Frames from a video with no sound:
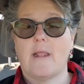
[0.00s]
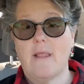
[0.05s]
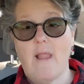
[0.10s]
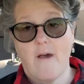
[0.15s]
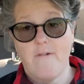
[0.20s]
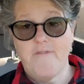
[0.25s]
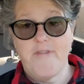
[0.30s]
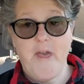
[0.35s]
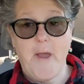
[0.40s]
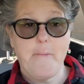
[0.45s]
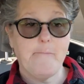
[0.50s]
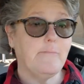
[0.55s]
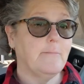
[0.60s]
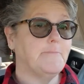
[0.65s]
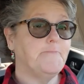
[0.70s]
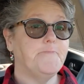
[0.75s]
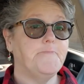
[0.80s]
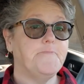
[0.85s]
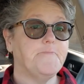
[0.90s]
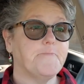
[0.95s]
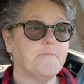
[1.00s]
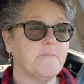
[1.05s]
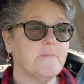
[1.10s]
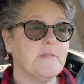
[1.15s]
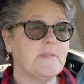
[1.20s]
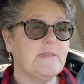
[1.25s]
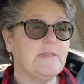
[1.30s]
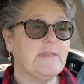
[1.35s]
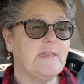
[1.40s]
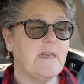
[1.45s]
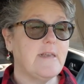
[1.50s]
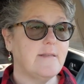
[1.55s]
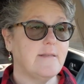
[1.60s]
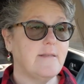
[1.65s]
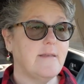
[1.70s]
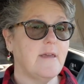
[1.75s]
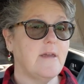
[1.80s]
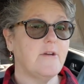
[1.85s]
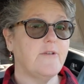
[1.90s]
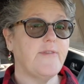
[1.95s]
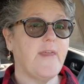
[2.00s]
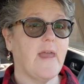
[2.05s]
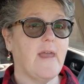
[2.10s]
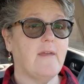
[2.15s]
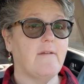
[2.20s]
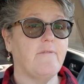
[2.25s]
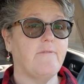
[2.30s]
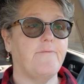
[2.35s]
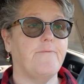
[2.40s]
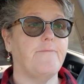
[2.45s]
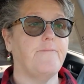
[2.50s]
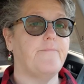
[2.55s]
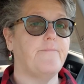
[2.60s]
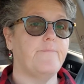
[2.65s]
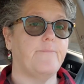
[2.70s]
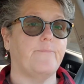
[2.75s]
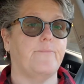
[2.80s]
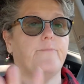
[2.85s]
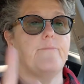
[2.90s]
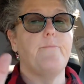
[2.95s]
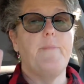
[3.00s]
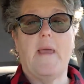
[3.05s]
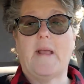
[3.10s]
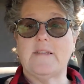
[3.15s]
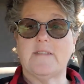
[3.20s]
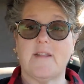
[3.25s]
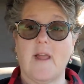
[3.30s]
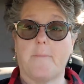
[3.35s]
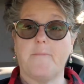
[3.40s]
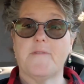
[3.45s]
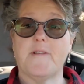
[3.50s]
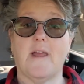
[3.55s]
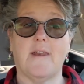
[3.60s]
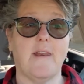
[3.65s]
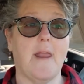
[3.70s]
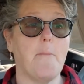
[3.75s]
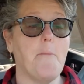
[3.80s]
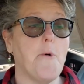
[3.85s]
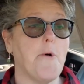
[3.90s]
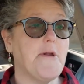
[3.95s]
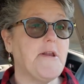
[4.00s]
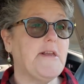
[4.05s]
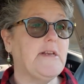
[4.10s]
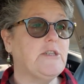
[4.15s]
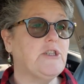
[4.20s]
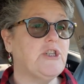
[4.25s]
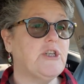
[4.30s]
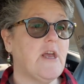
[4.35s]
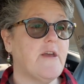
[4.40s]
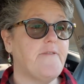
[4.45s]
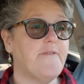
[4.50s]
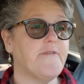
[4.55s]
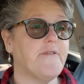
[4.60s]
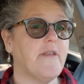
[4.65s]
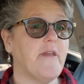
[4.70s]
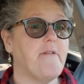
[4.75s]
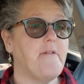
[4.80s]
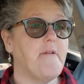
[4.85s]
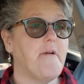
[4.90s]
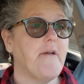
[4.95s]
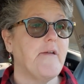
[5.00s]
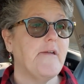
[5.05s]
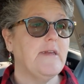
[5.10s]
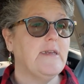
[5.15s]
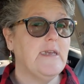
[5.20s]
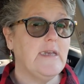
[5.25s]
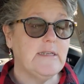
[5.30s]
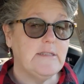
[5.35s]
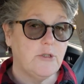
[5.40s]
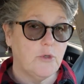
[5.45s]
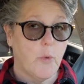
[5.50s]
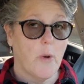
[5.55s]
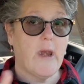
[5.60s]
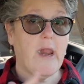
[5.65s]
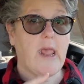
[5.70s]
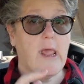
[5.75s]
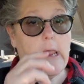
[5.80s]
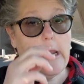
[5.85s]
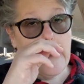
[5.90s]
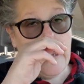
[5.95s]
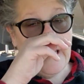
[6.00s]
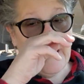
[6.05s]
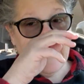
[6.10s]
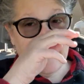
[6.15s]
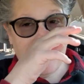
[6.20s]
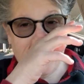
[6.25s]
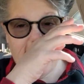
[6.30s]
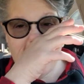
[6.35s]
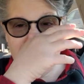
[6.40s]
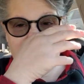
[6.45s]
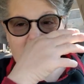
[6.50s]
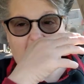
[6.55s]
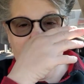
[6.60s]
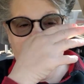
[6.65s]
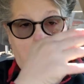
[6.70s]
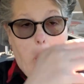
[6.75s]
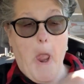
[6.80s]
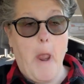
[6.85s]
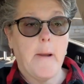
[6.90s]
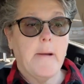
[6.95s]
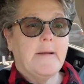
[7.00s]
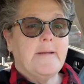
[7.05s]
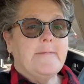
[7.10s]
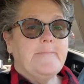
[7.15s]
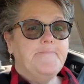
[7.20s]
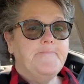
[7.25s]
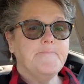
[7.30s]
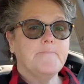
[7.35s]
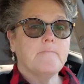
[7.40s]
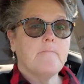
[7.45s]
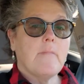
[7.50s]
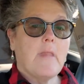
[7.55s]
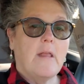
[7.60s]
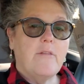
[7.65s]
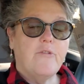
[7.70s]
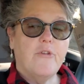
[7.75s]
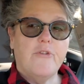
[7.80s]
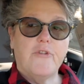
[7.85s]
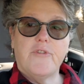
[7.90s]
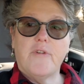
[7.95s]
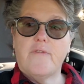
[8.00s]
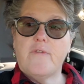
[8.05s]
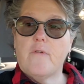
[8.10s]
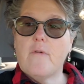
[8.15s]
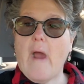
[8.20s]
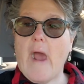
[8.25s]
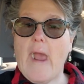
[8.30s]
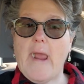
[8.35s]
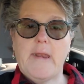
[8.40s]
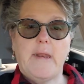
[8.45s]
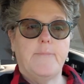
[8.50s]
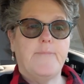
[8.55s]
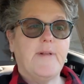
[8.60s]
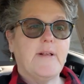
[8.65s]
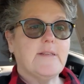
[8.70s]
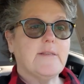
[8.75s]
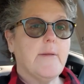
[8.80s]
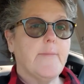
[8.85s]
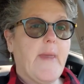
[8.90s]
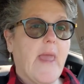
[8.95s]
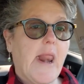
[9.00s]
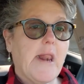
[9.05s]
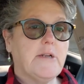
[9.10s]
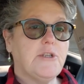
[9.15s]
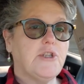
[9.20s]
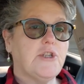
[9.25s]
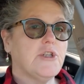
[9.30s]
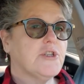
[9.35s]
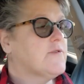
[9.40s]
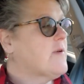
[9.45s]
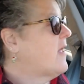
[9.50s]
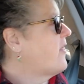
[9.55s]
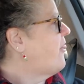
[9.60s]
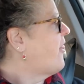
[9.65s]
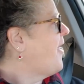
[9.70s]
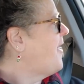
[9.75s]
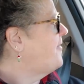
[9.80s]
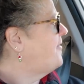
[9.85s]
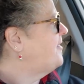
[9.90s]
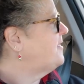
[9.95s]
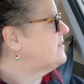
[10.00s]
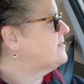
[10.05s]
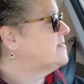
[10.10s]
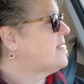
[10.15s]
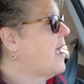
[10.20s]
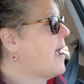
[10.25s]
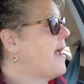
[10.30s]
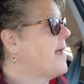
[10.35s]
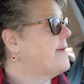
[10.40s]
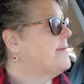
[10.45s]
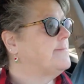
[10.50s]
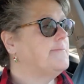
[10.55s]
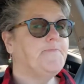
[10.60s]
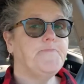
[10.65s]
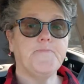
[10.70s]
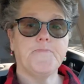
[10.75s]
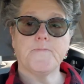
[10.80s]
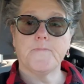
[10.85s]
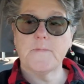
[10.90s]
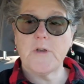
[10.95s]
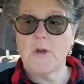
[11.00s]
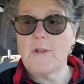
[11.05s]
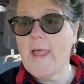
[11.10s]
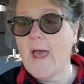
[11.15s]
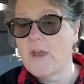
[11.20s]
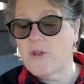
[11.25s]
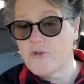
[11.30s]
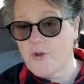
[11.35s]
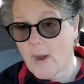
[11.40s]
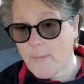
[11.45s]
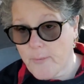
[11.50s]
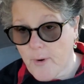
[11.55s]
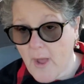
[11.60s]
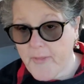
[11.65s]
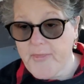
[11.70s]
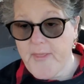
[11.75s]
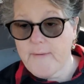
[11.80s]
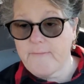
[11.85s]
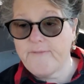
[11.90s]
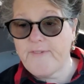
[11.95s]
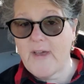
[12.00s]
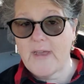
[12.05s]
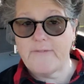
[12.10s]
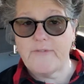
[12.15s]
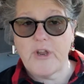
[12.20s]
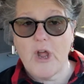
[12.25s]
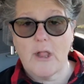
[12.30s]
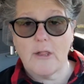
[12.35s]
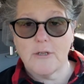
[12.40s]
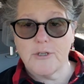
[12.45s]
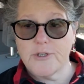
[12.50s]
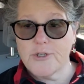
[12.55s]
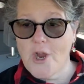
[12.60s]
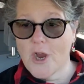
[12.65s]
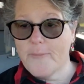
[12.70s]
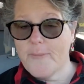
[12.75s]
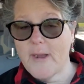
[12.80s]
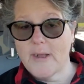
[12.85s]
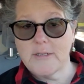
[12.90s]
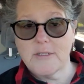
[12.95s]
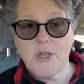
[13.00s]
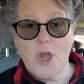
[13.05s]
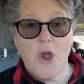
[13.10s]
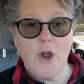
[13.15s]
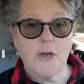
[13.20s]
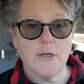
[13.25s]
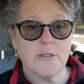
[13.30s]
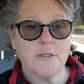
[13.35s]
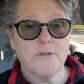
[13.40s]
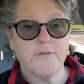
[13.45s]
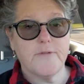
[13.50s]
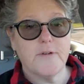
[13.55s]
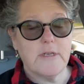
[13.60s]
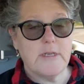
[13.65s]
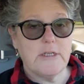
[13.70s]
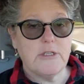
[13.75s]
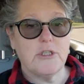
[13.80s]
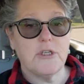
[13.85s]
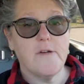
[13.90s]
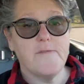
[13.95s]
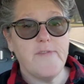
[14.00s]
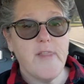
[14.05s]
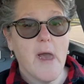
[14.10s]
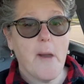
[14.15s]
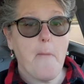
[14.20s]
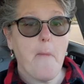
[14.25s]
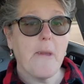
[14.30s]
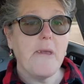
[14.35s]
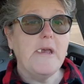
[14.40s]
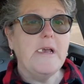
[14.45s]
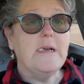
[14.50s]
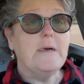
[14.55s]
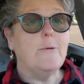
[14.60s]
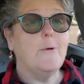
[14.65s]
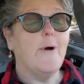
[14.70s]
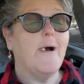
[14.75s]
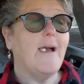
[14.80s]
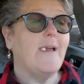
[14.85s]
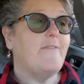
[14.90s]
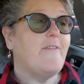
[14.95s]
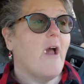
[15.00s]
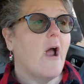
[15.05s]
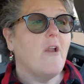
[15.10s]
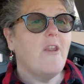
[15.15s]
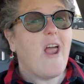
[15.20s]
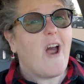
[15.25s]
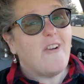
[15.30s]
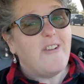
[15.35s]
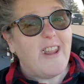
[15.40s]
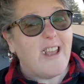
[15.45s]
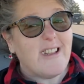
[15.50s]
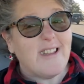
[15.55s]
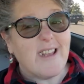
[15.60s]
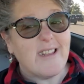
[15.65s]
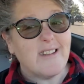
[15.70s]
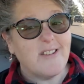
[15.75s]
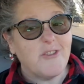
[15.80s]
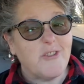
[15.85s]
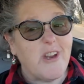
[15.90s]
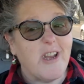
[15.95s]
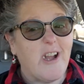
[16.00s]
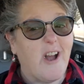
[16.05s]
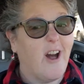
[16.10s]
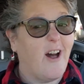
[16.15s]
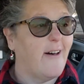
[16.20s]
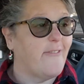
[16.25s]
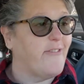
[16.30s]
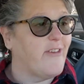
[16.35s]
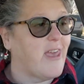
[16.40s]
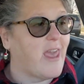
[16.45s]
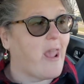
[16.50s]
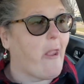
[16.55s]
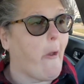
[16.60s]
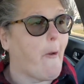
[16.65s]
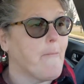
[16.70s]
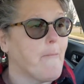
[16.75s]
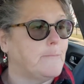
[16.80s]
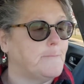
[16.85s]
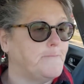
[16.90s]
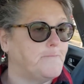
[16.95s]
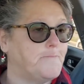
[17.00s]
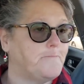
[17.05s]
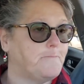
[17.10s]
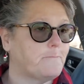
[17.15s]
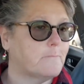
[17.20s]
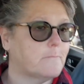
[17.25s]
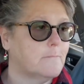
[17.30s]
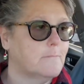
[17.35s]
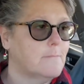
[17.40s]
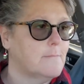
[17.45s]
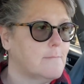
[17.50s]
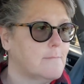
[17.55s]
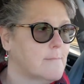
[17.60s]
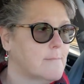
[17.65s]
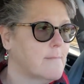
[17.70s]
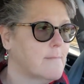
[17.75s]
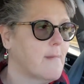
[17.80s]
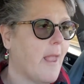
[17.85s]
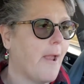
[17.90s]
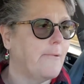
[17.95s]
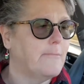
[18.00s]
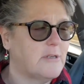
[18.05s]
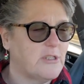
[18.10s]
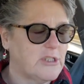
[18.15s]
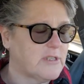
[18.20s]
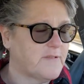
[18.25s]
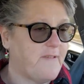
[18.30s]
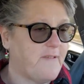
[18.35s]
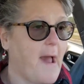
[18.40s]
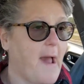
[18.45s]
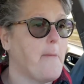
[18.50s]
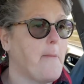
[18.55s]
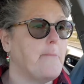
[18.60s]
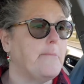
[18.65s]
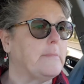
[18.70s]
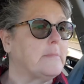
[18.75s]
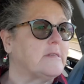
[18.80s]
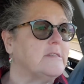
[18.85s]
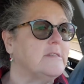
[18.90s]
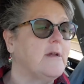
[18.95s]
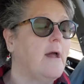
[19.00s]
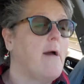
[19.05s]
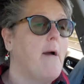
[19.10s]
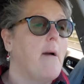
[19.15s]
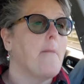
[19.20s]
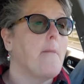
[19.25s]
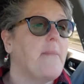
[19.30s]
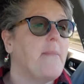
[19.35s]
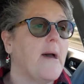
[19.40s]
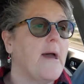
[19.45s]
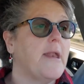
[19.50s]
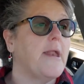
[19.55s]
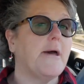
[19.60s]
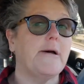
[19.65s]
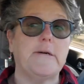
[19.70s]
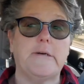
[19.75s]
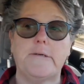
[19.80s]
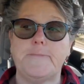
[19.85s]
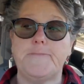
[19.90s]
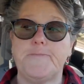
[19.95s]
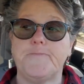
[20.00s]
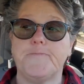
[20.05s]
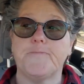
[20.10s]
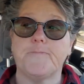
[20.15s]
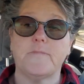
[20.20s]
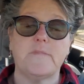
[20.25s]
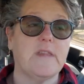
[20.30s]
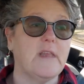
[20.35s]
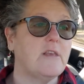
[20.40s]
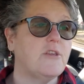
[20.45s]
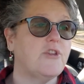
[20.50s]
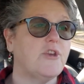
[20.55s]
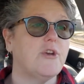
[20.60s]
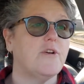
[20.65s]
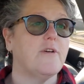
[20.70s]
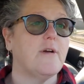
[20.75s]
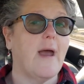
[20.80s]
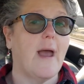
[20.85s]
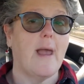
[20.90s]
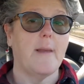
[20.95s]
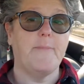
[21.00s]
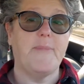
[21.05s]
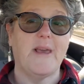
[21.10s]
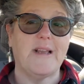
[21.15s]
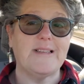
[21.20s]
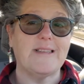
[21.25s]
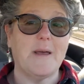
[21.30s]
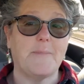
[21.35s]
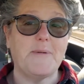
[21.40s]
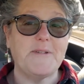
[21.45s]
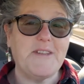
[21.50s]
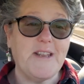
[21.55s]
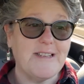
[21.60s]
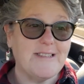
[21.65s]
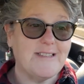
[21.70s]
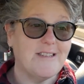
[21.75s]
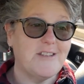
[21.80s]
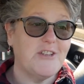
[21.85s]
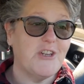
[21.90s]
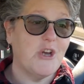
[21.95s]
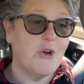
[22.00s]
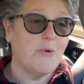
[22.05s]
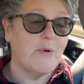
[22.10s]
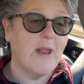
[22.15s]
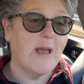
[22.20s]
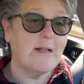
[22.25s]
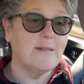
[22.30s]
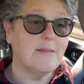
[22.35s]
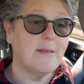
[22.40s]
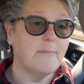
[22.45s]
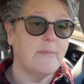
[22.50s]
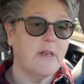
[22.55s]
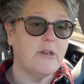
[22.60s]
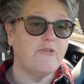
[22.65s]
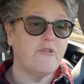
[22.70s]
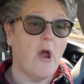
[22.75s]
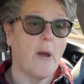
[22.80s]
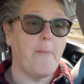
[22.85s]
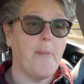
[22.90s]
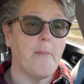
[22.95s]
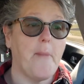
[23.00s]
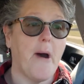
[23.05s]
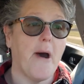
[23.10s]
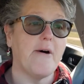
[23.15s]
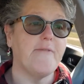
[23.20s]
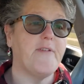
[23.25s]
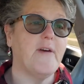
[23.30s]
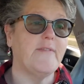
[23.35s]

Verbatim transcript: Love them. This year, they've mixed up Sunday morning shift in 2019, and so there's a variety, plus the manager. So I thought this time, or last year, I brought them $5 Starbucks cards for each of them. Well, I found out Nick doesn't drink coffee, which is fine, but this year I picked up a dozen donuts. I'm gonna drop them off.